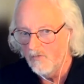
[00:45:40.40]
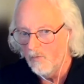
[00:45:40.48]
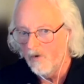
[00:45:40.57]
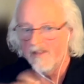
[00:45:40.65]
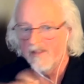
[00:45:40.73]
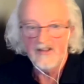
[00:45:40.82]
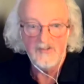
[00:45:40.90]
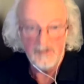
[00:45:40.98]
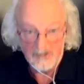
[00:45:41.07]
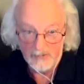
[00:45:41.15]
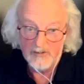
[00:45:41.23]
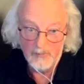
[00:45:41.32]
one of the things we
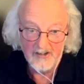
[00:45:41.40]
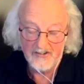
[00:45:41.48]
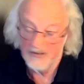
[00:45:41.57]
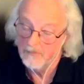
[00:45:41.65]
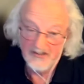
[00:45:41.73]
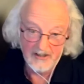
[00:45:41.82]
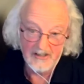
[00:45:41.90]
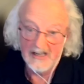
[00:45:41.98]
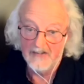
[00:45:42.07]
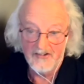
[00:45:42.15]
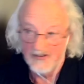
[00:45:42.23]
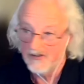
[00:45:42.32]
do in the workshop is show you
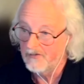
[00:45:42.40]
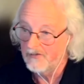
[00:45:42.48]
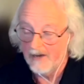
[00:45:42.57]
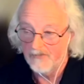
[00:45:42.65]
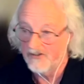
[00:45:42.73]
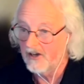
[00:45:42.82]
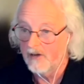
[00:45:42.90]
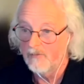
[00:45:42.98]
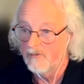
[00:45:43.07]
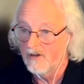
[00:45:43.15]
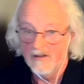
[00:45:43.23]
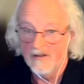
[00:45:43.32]
how to do, how to cope
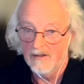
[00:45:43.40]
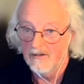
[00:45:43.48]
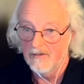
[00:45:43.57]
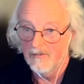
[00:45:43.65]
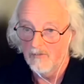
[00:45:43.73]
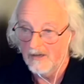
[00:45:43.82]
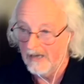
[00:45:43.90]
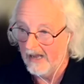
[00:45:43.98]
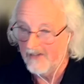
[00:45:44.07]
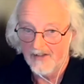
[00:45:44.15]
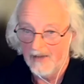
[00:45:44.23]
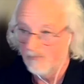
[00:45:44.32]
with
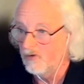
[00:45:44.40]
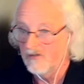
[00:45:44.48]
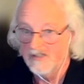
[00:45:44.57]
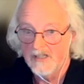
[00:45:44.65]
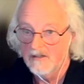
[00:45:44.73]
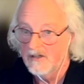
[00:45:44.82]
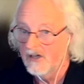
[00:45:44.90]
glass and water.